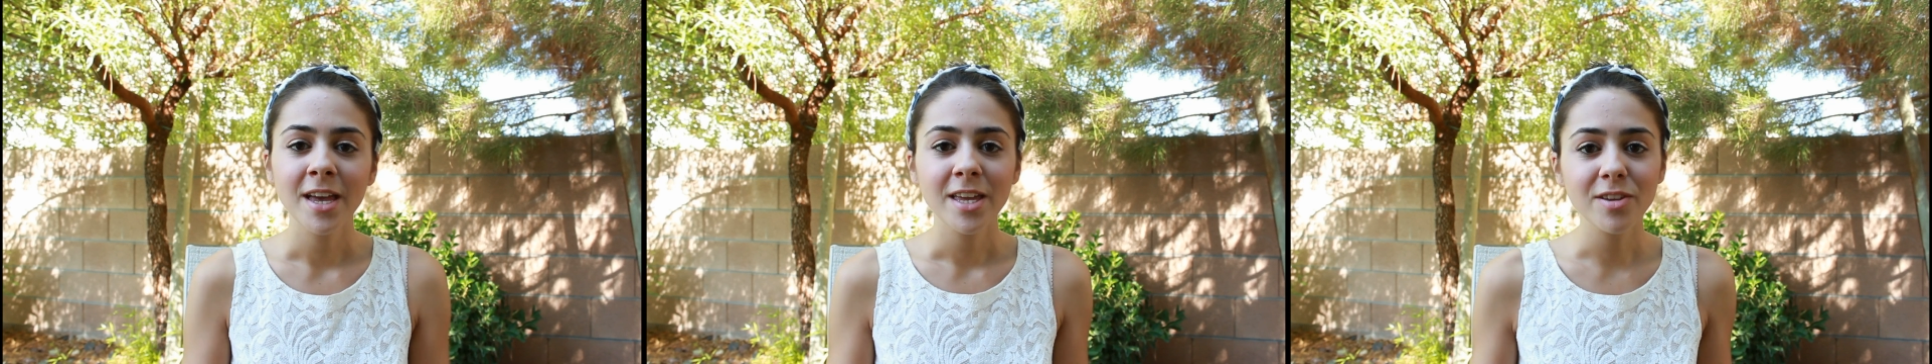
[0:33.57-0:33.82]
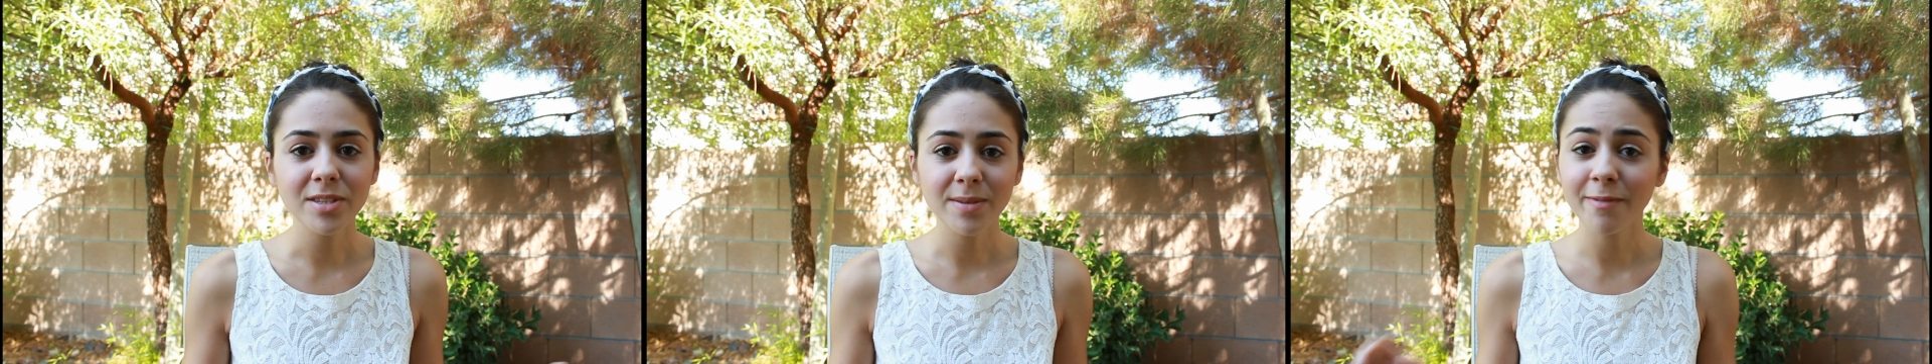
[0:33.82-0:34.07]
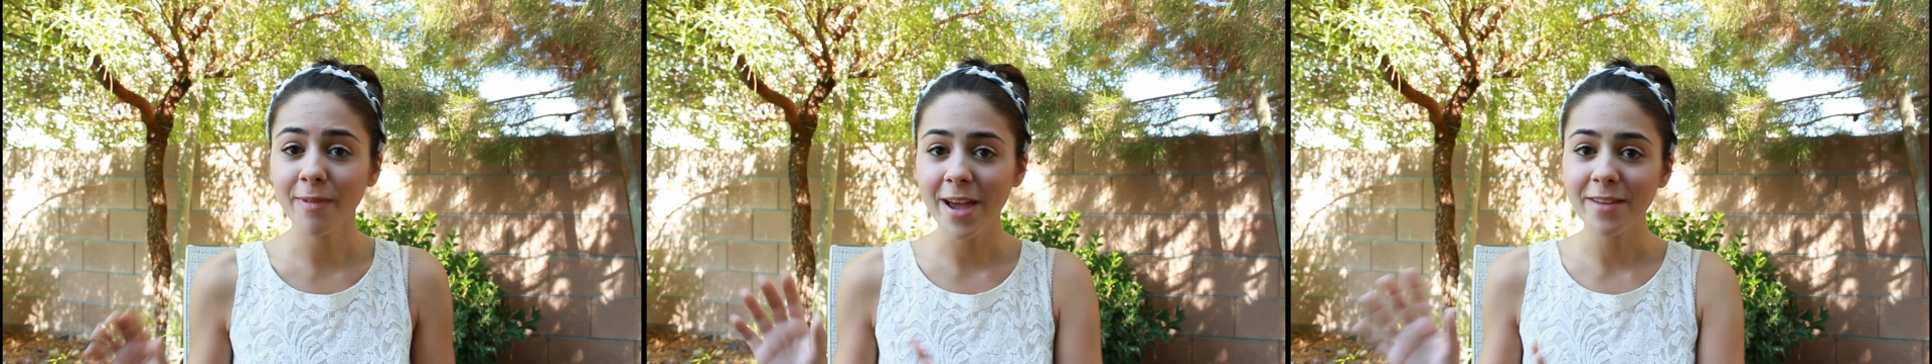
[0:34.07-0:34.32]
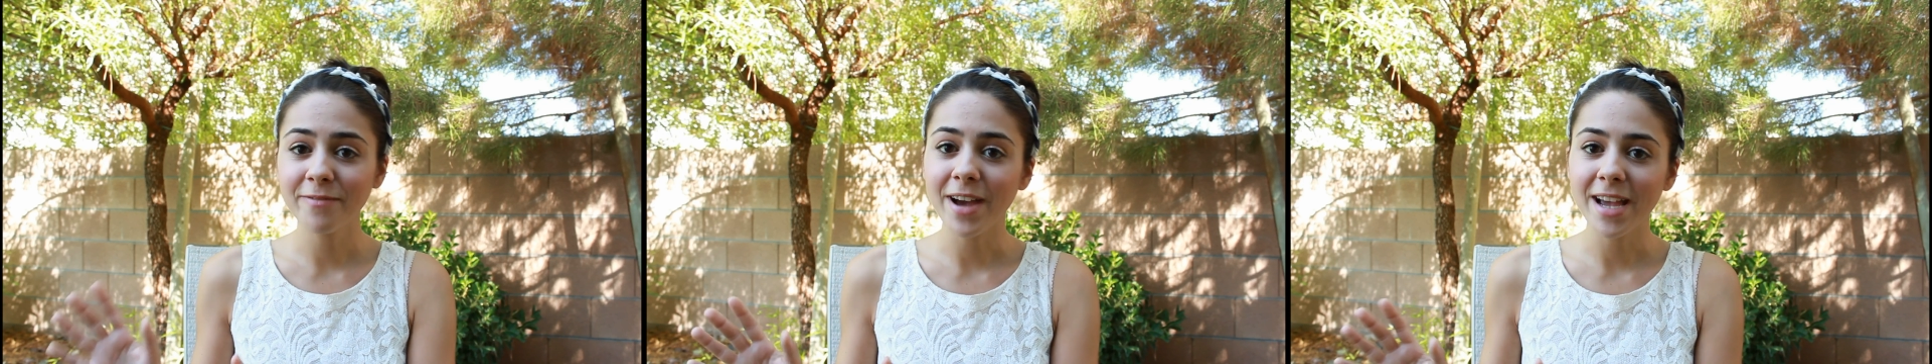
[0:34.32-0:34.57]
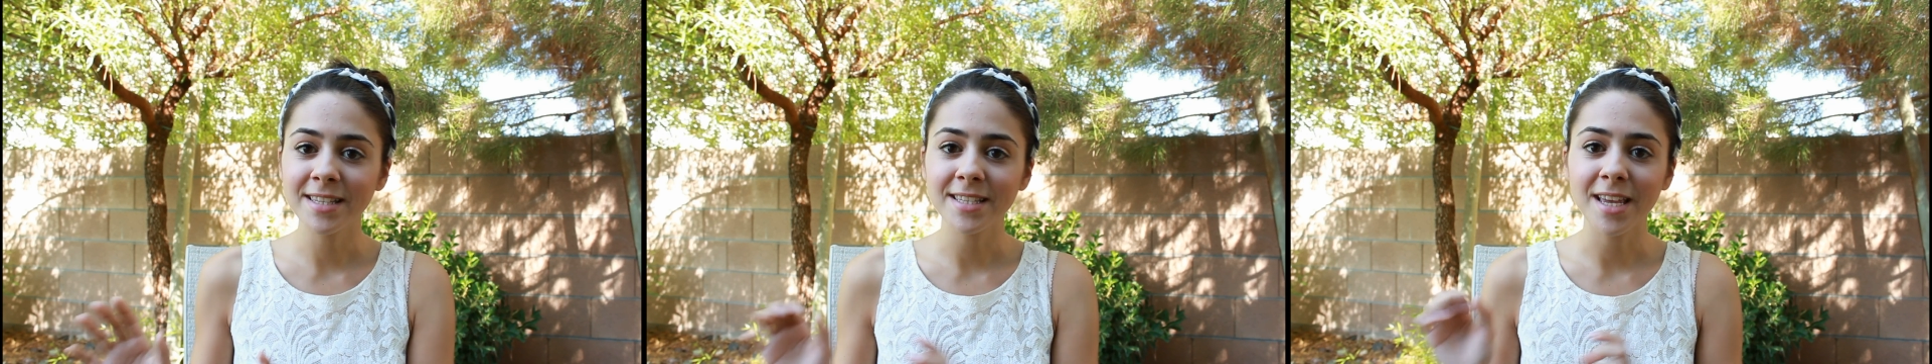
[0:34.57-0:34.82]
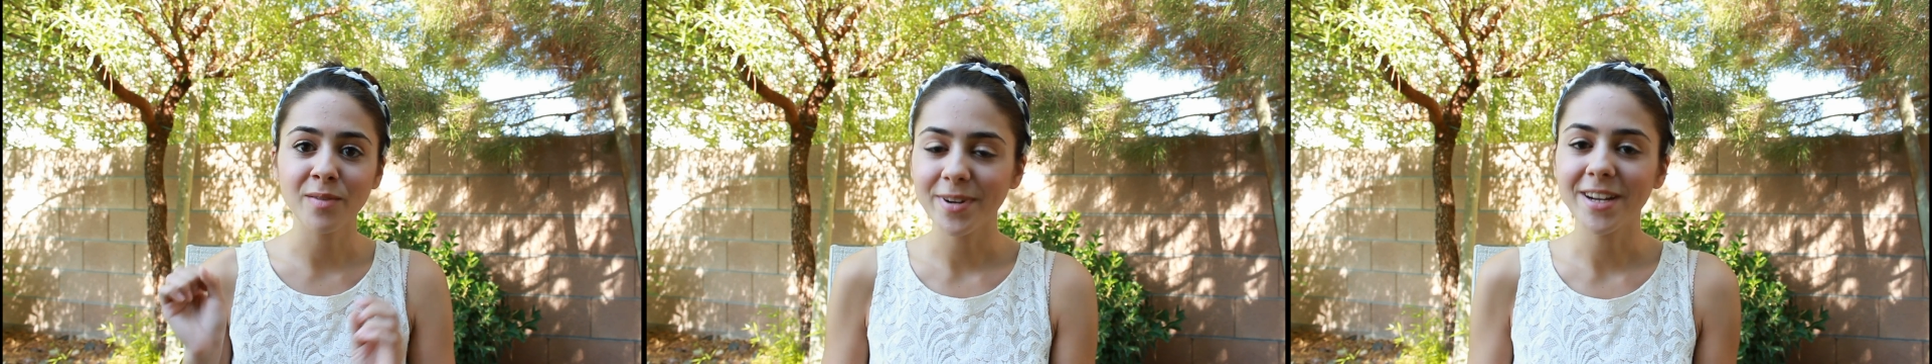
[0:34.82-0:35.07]
use some of my advice
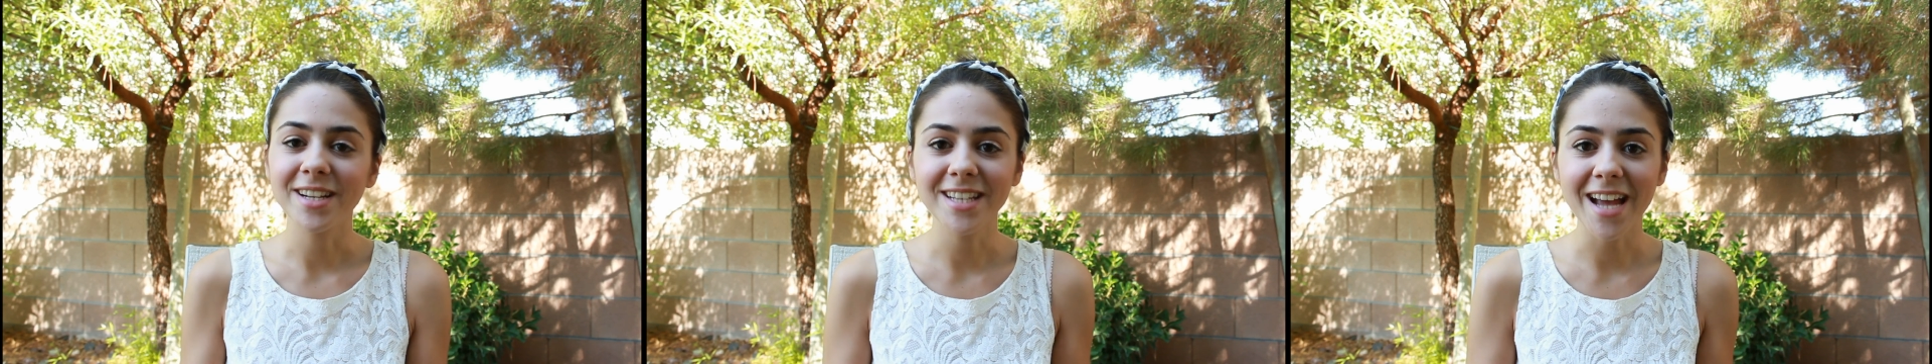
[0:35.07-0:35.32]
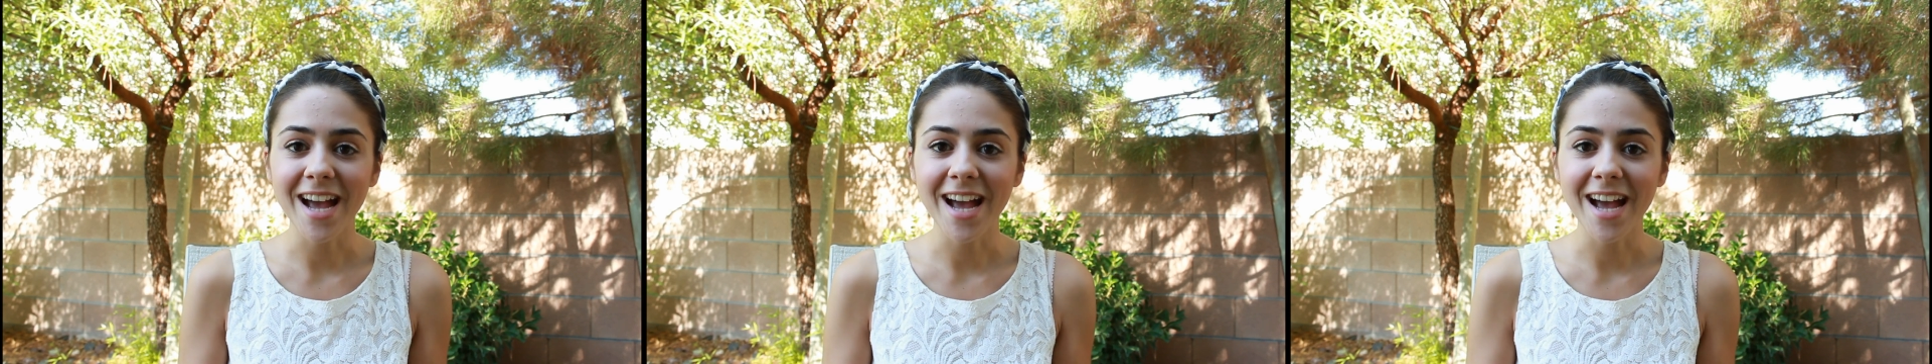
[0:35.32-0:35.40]
and put it into